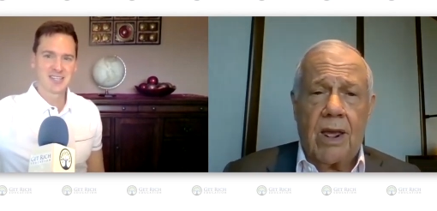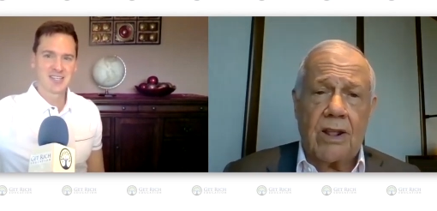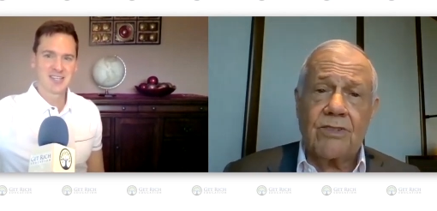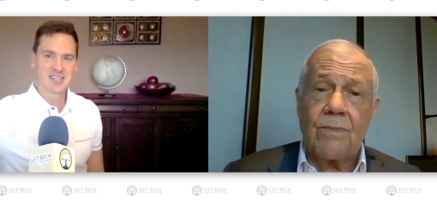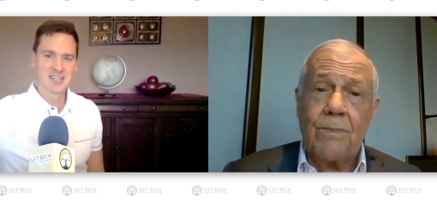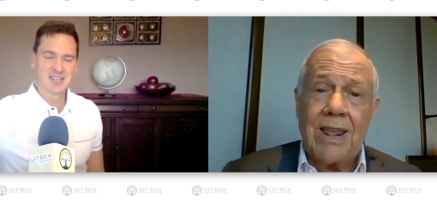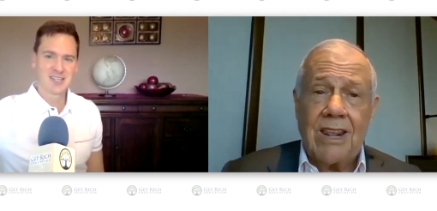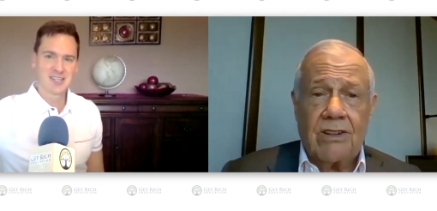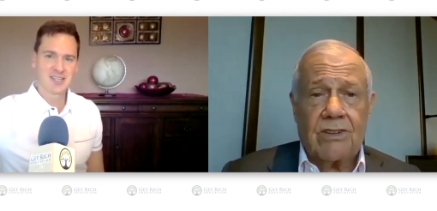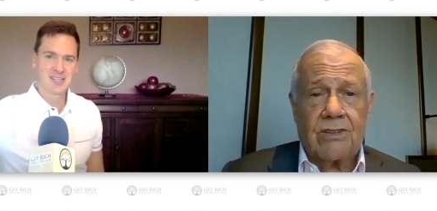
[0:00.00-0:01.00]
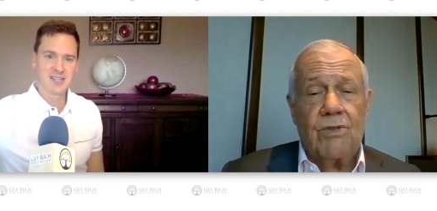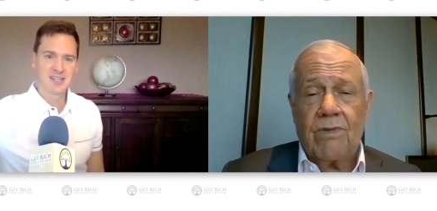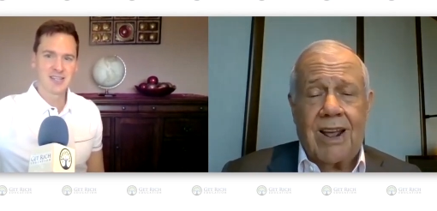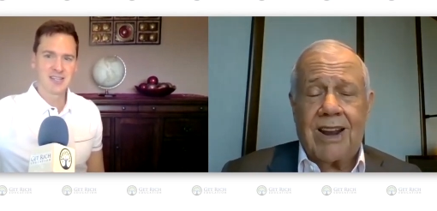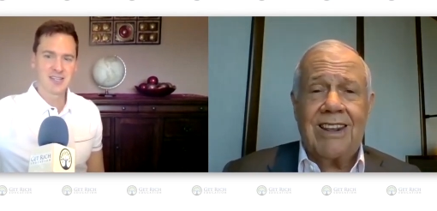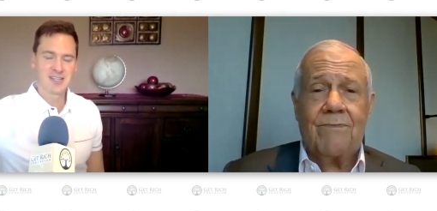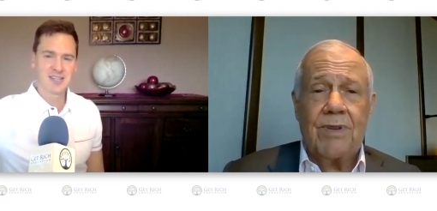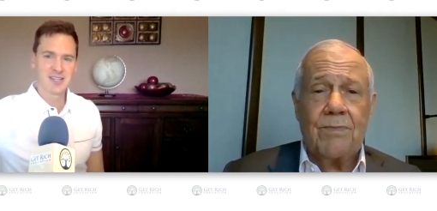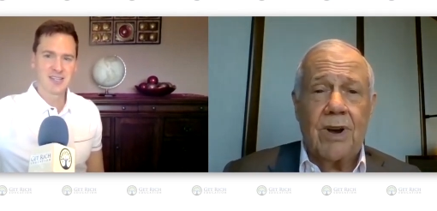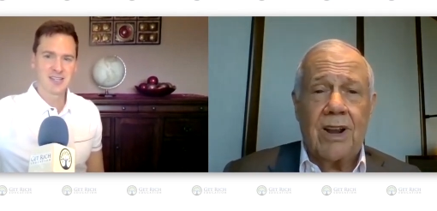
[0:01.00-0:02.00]
Speaker 1: and some beans. You got to give
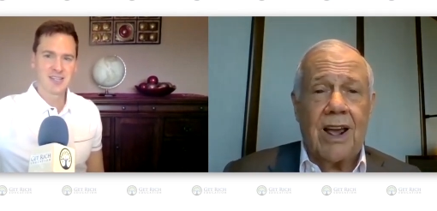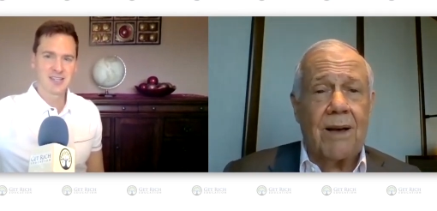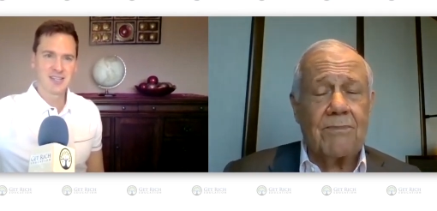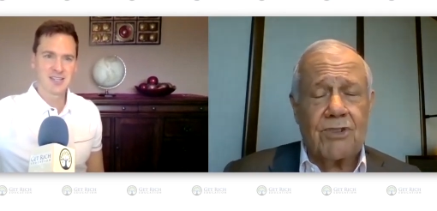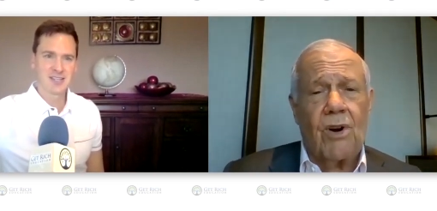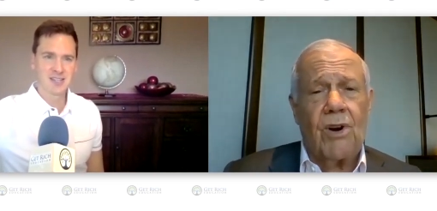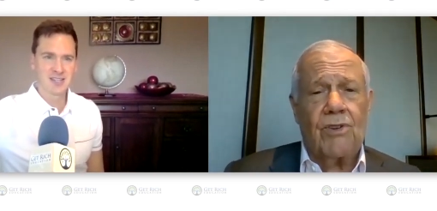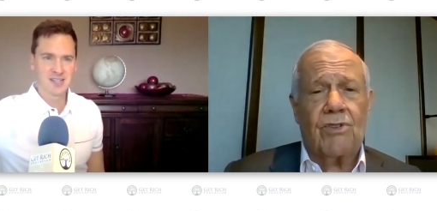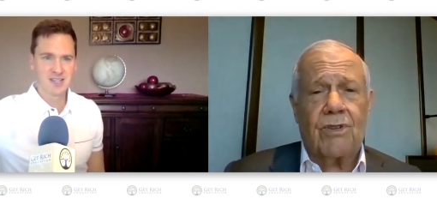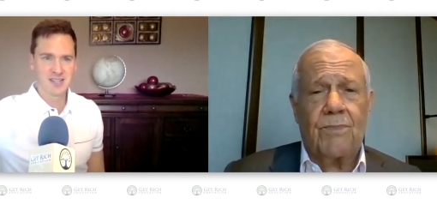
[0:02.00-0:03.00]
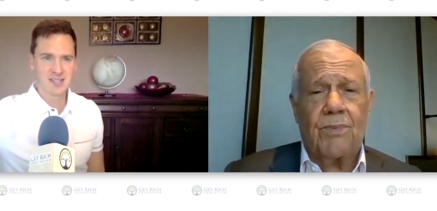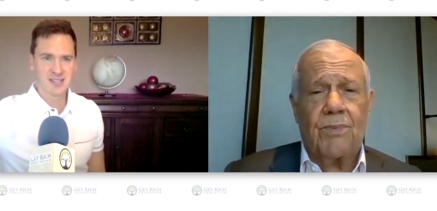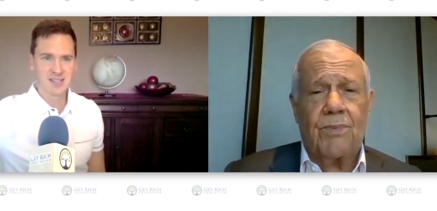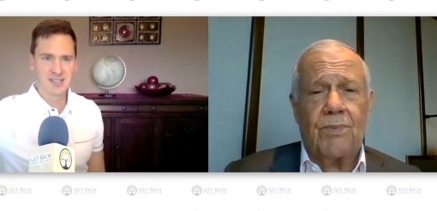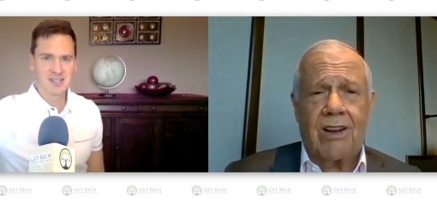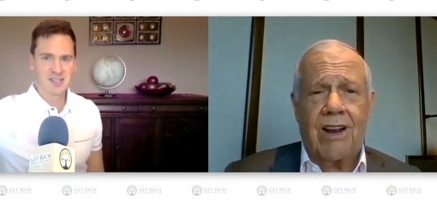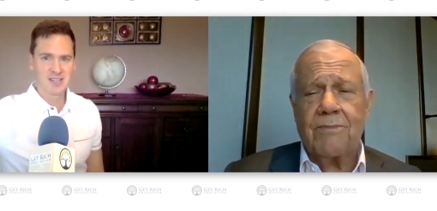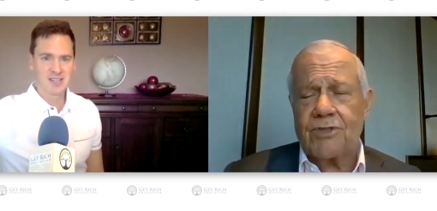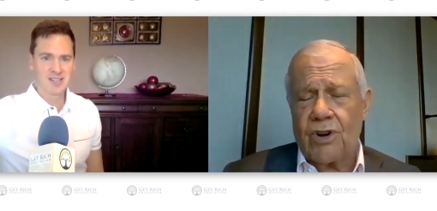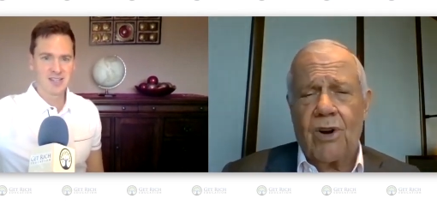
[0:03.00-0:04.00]
me money. I'm sorry your computer's down.
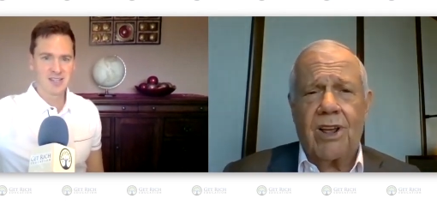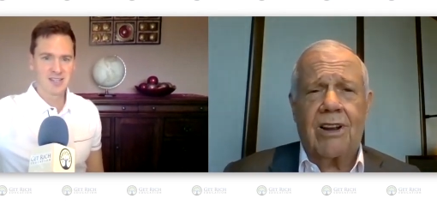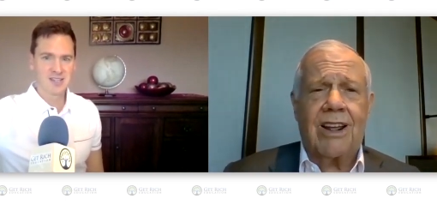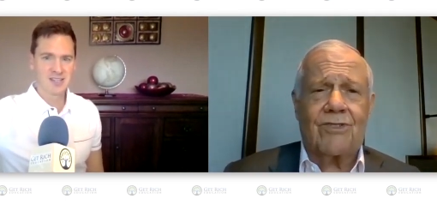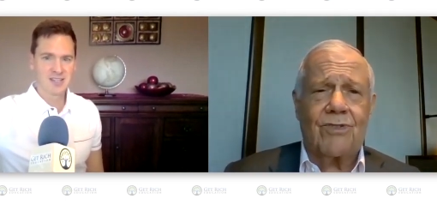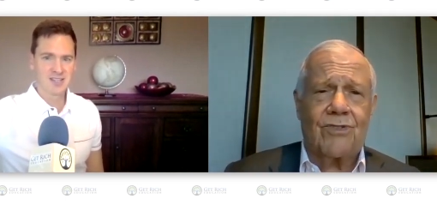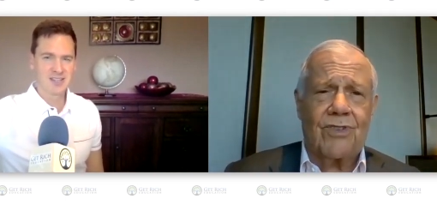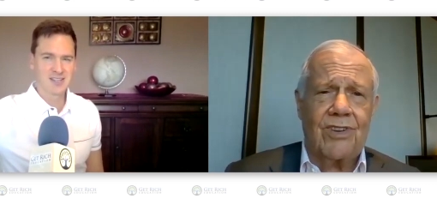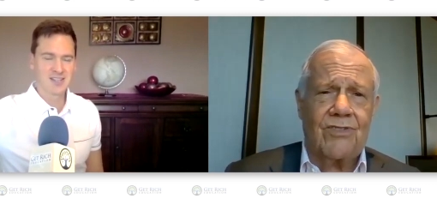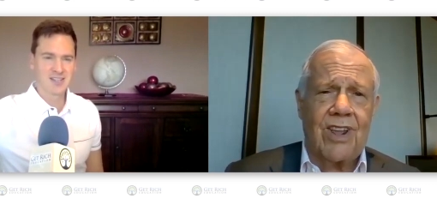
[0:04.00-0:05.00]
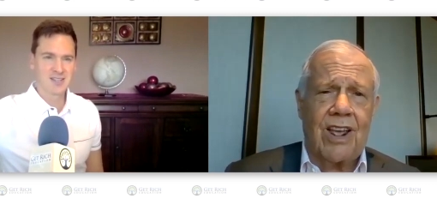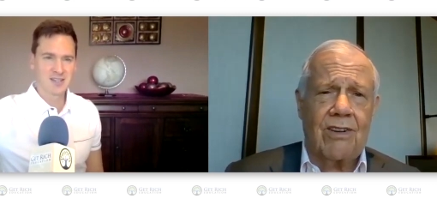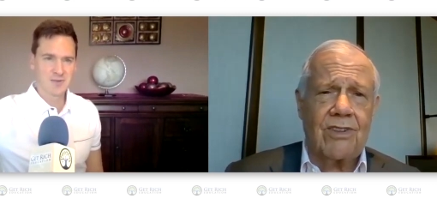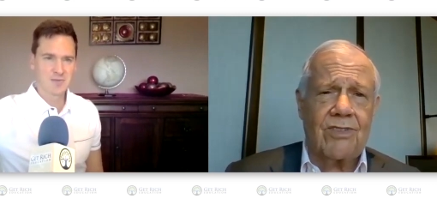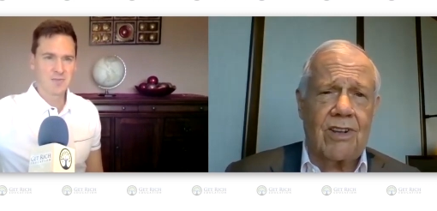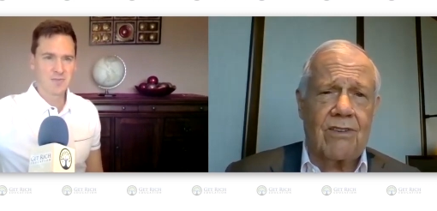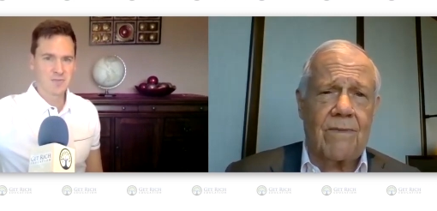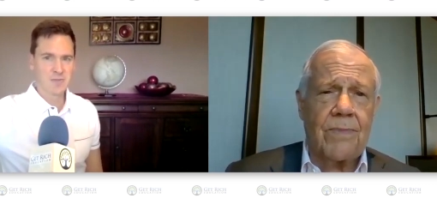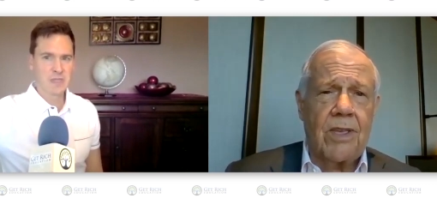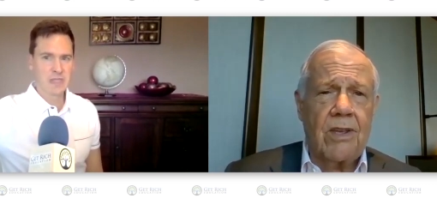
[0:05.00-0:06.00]
I'm sorry electricity's down, etc.
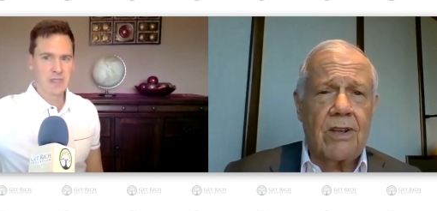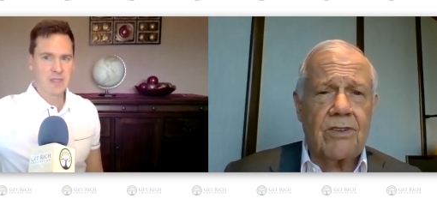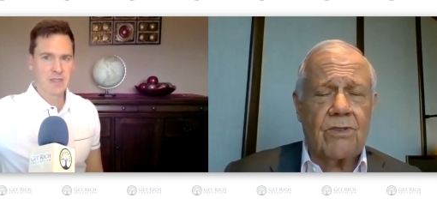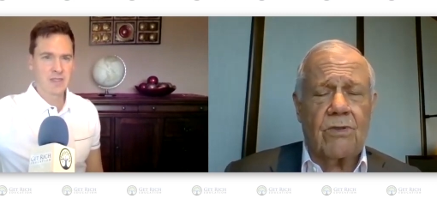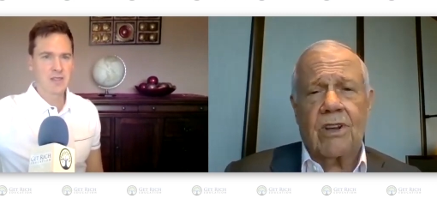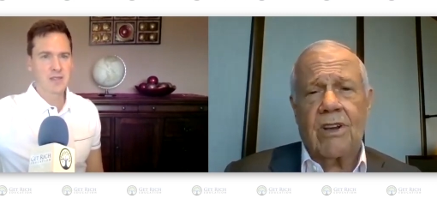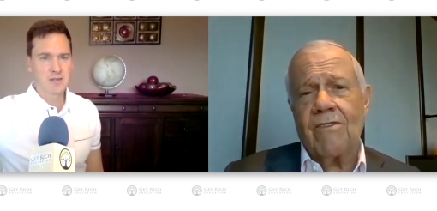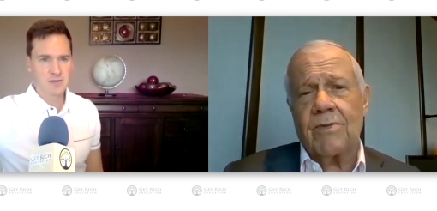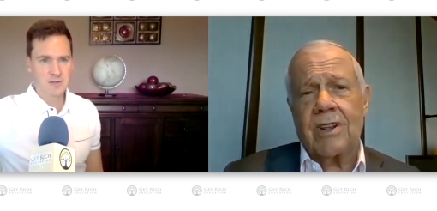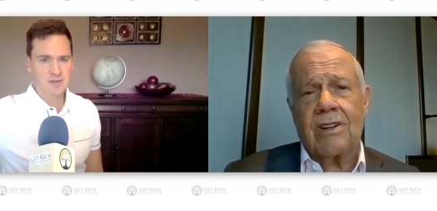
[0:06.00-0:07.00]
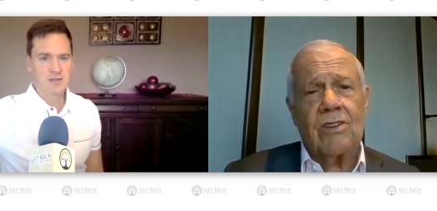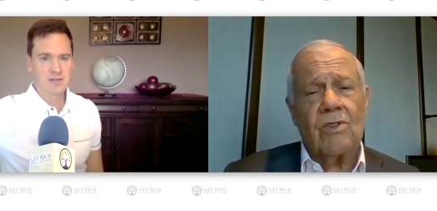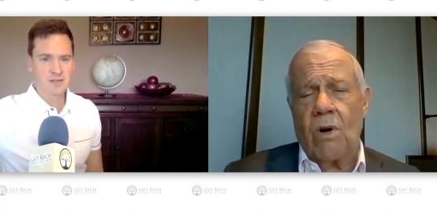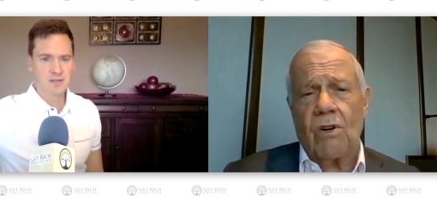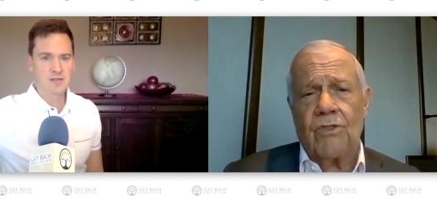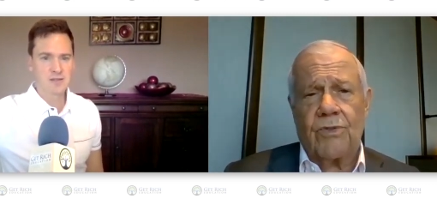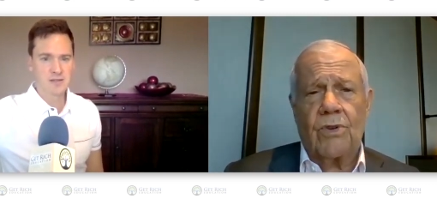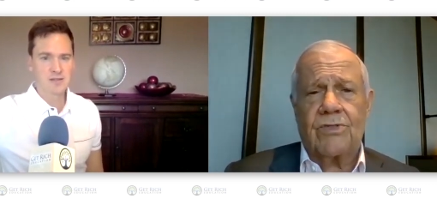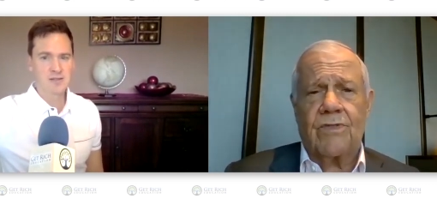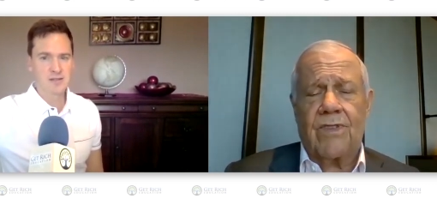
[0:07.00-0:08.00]
So the government can do all
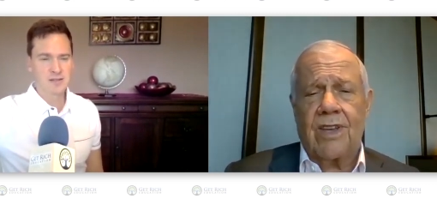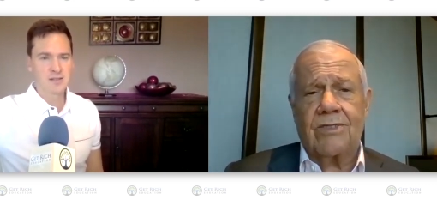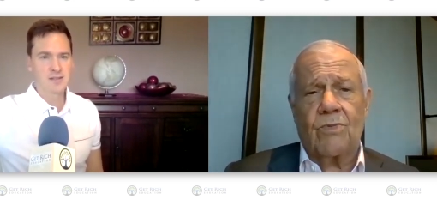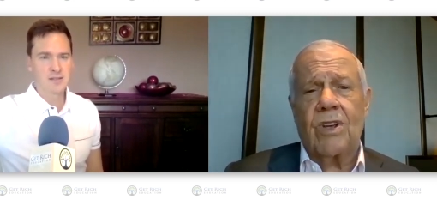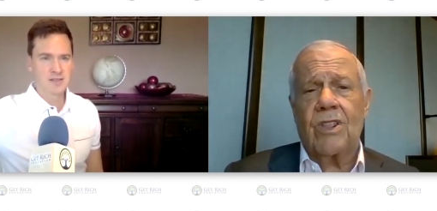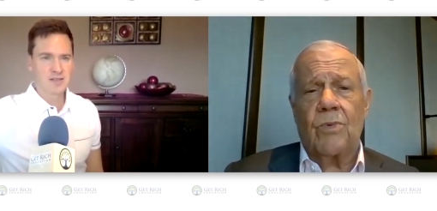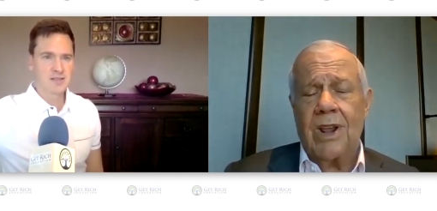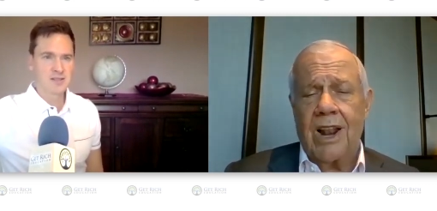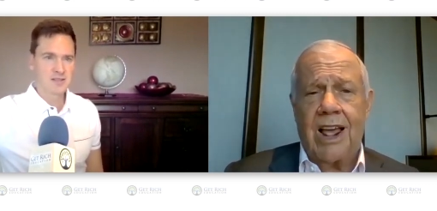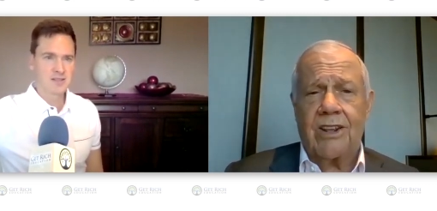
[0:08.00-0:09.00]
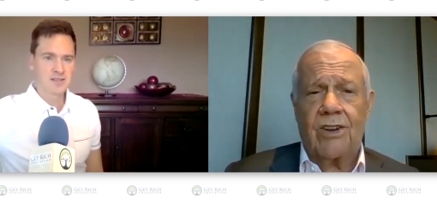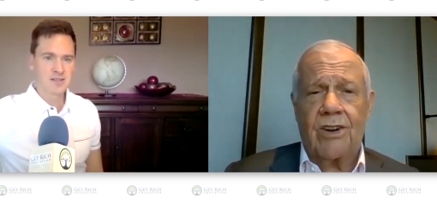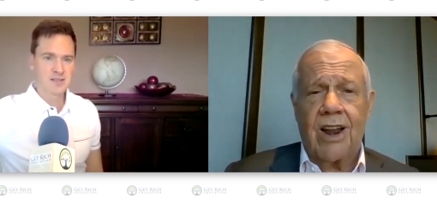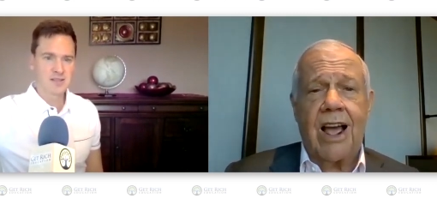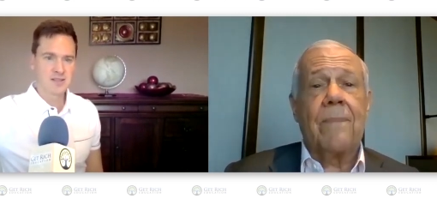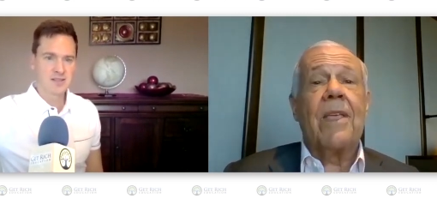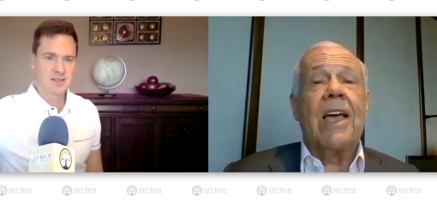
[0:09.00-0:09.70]
sorts of things, whether we like it or not.